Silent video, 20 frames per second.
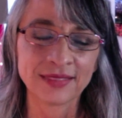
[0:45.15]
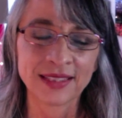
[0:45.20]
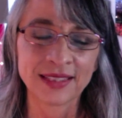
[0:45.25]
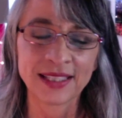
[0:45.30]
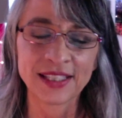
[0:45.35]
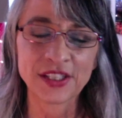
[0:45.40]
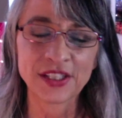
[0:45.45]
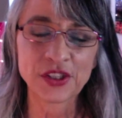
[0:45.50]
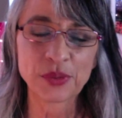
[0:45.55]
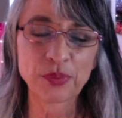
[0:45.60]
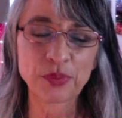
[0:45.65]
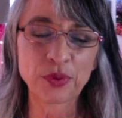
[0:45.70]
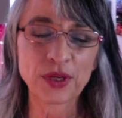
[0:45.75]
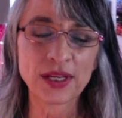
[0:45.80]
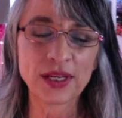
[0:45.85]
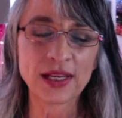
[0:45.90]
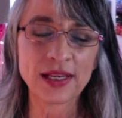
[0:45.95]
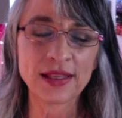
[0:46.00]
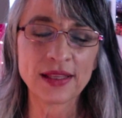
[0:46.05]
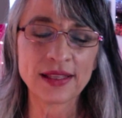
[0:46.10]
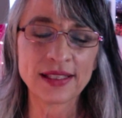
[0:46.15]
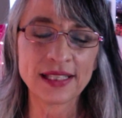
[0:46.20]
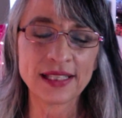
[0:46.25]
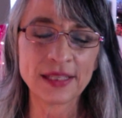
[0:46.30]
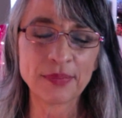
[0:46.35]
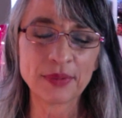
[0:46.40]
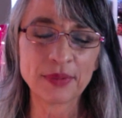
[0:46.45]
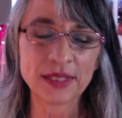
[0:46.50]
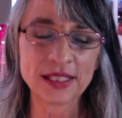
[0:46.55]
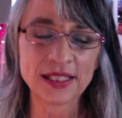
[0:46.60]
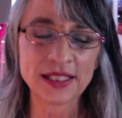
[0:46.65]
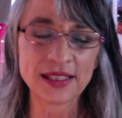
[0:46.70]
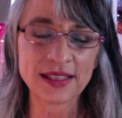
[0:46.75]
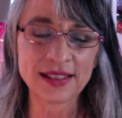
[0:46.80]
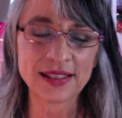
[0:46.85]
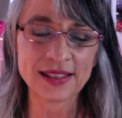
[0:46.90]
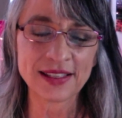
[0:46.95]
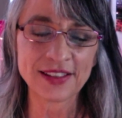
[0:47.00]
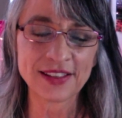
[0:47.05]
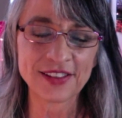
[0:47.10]
And just breathe deeply into
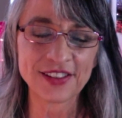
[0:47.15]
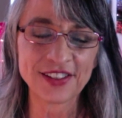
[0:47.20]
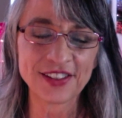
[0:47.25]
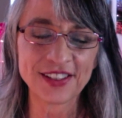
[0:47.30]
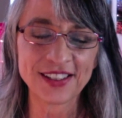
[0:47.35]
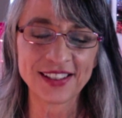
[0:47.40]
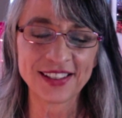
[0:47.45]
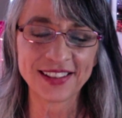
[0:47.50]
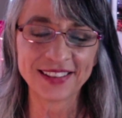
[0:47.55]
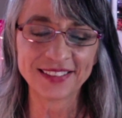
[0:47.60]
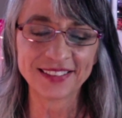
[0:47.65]
this energy.